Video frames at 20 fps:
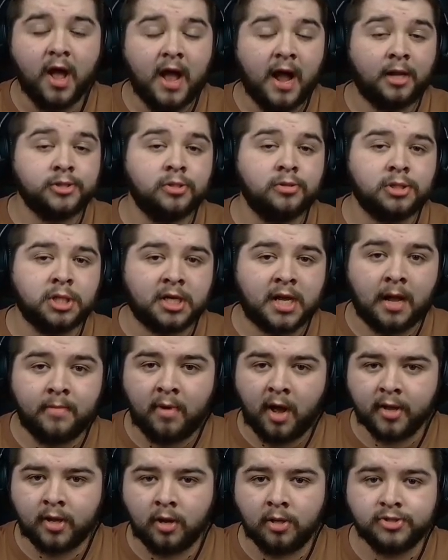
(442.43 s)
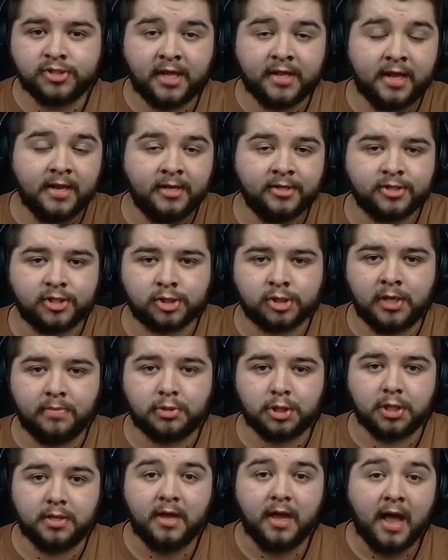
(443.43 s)
and do check out my content in the
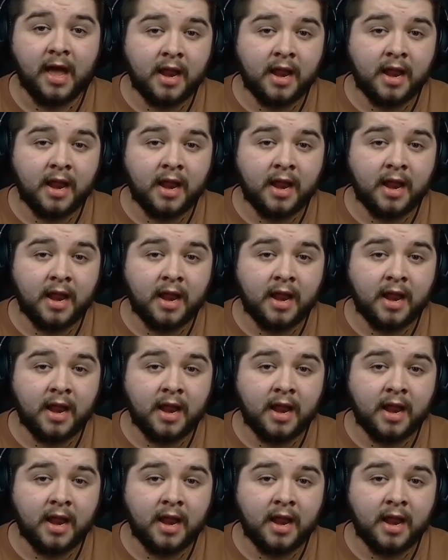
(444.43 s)
description.